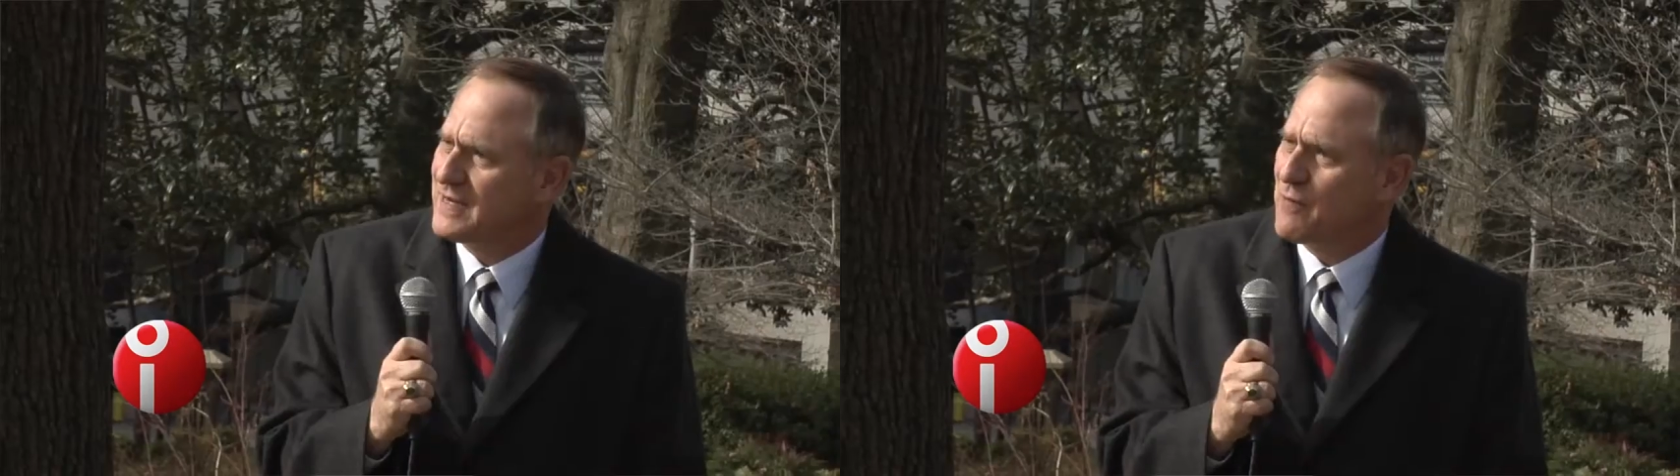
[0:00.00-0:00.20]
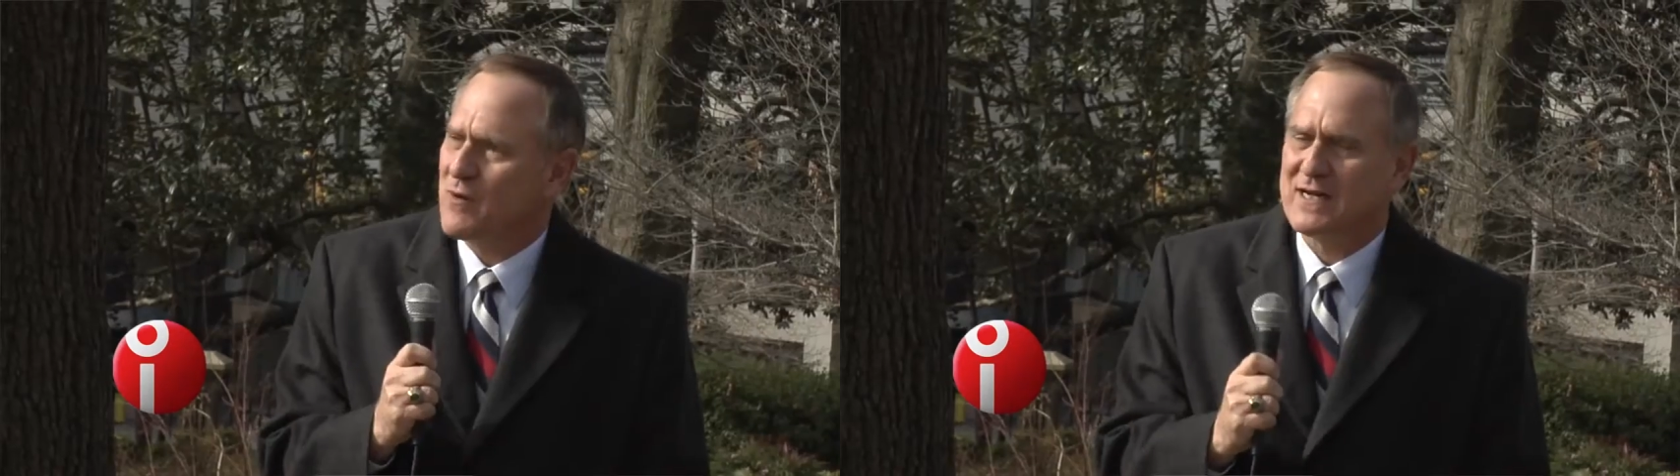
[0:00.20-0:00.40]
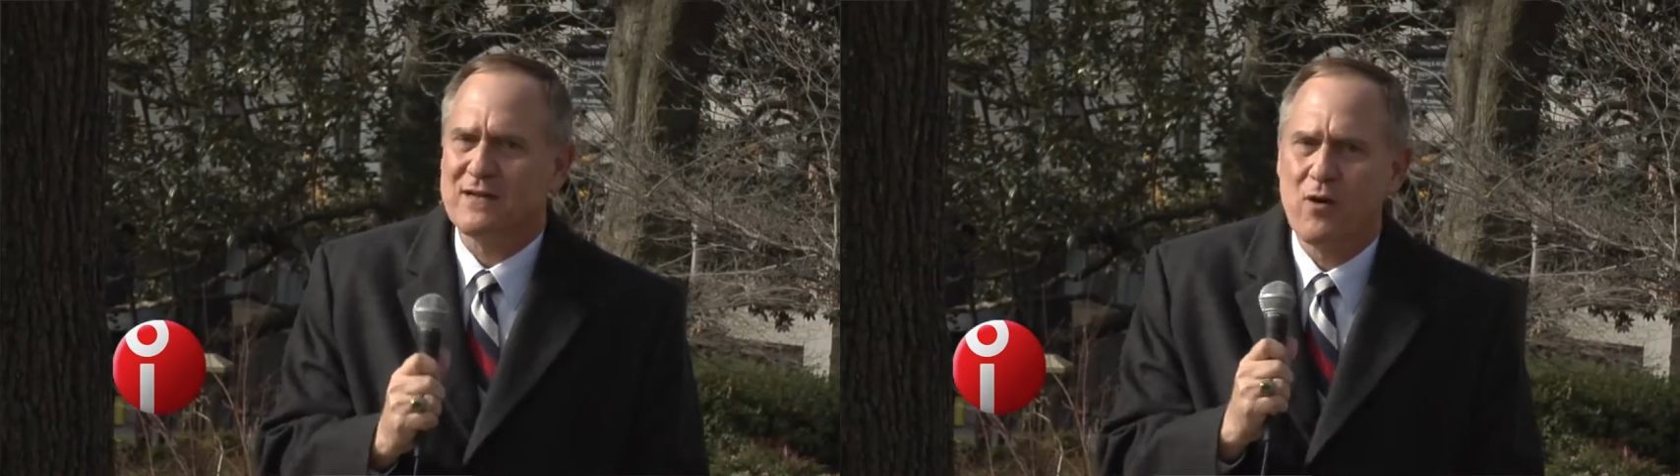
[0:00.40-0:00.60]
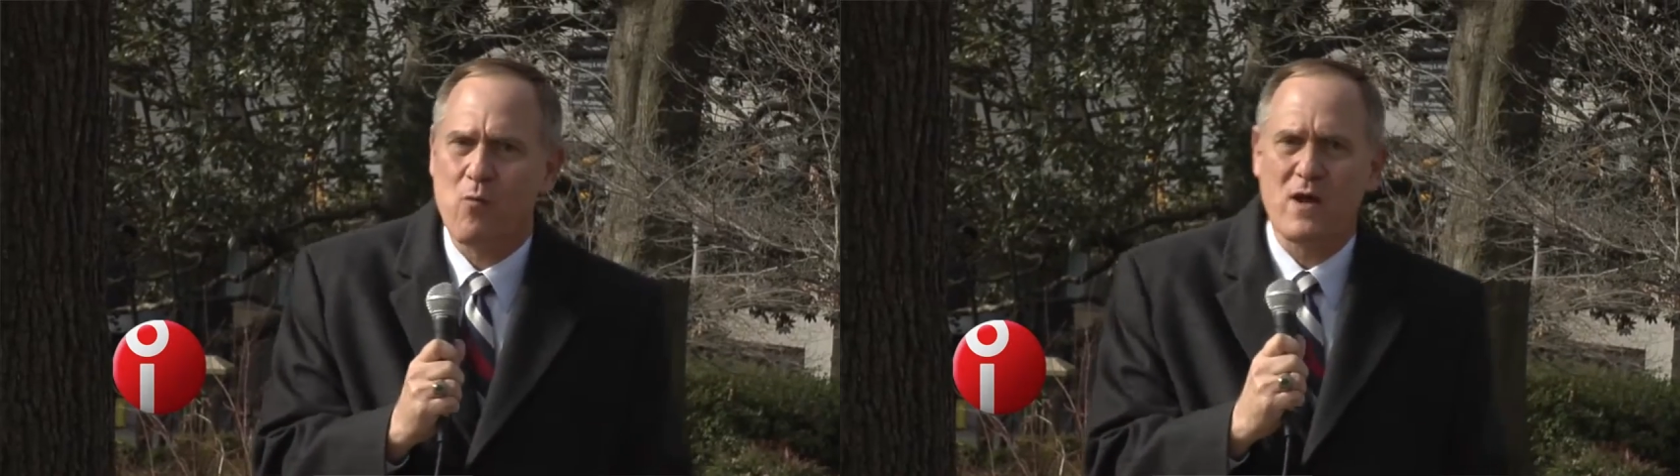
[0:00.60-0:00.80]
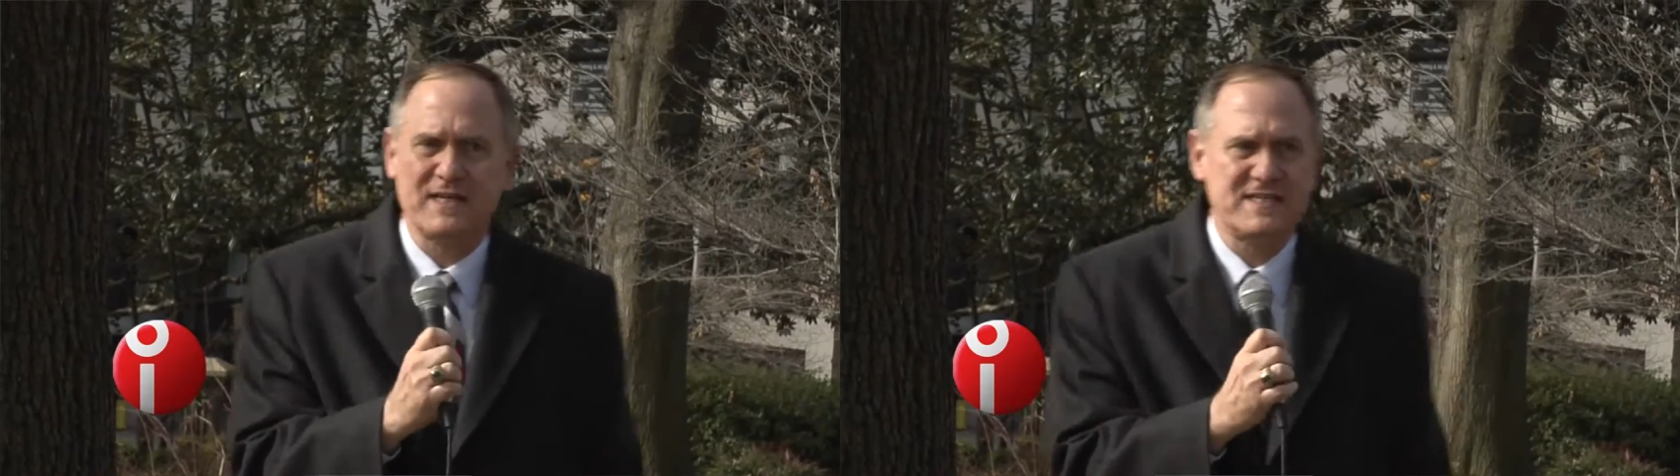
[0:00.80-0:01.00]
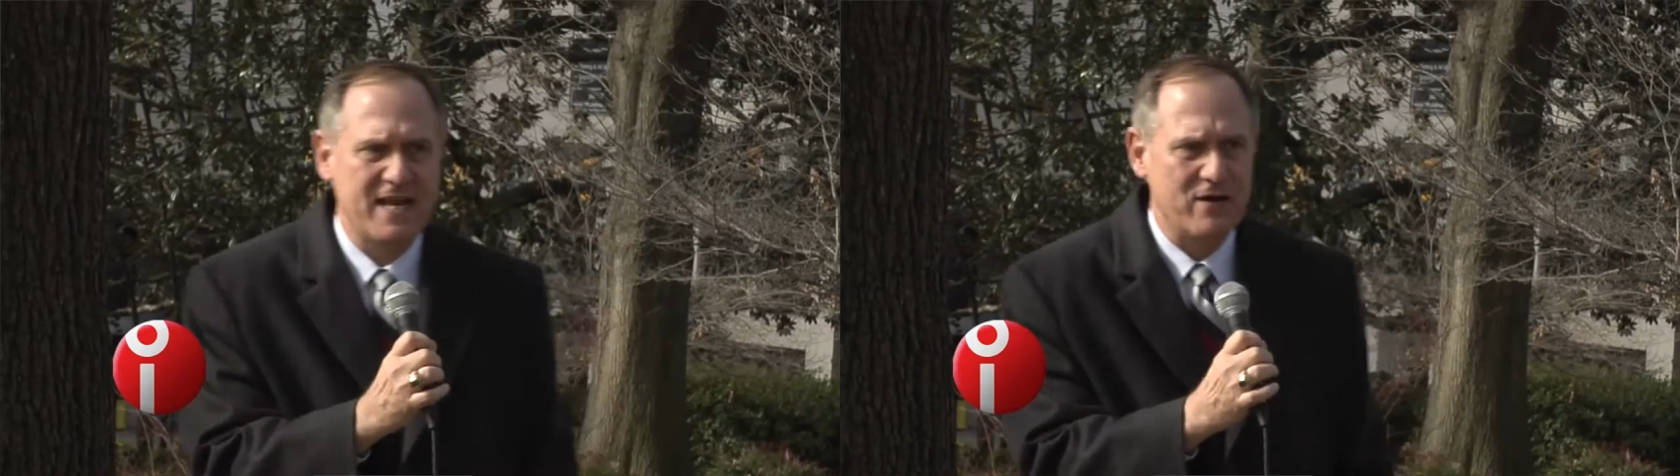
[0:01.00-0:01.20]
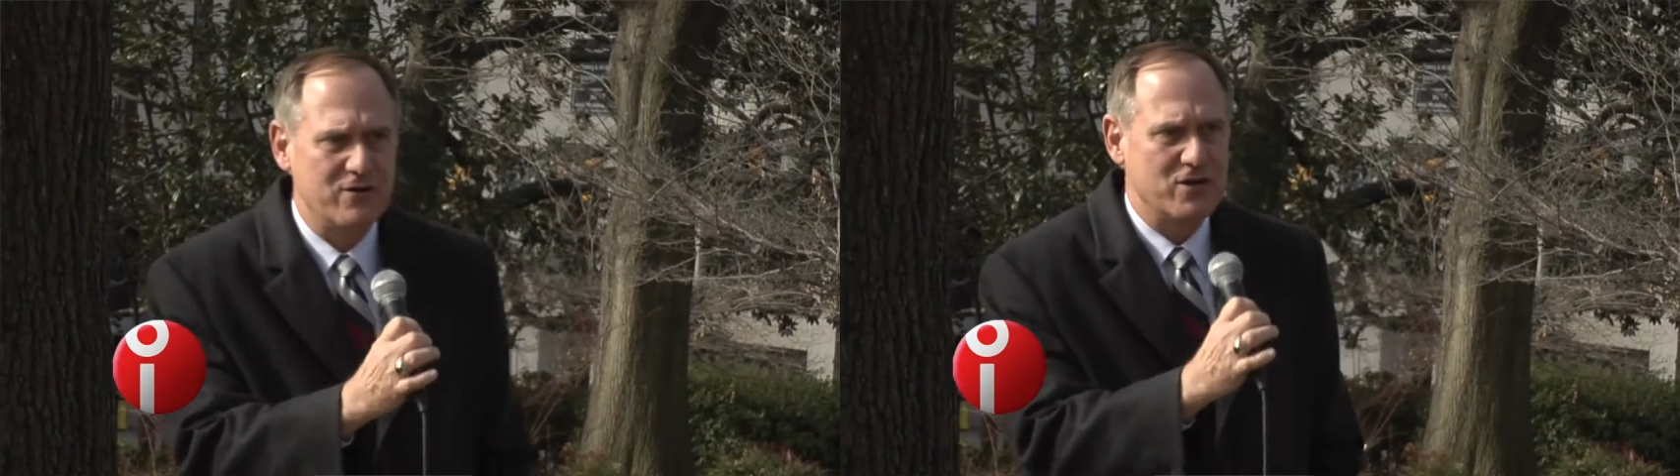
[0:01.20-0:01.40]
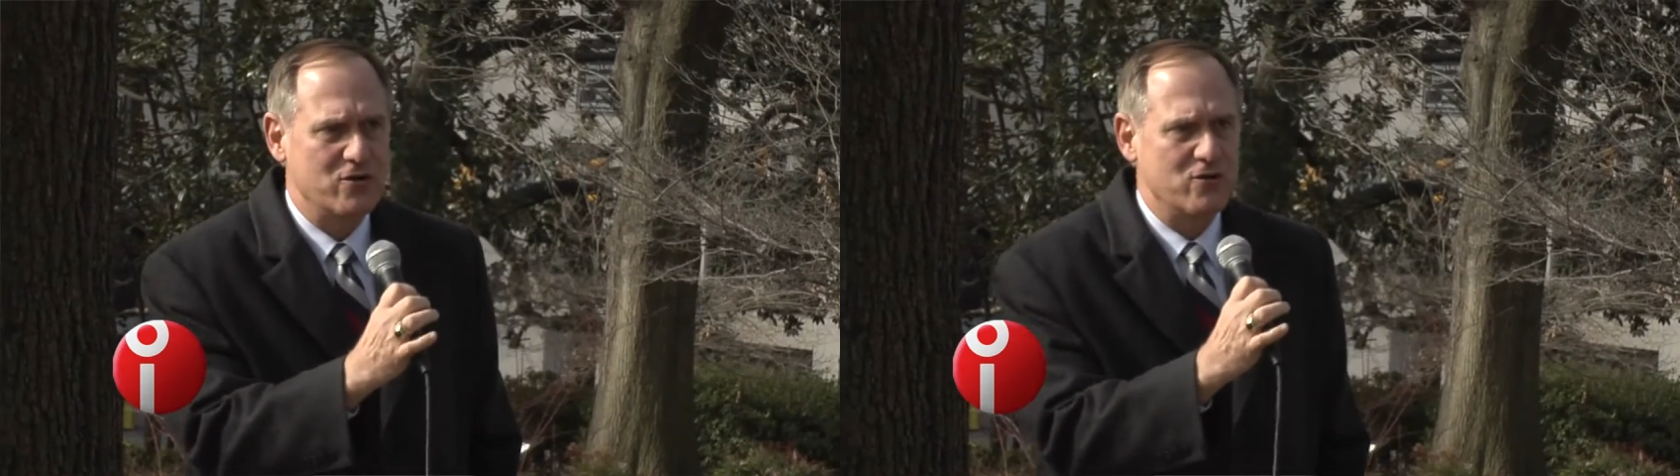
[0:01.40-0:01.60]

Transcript: A dozen lawmakers from both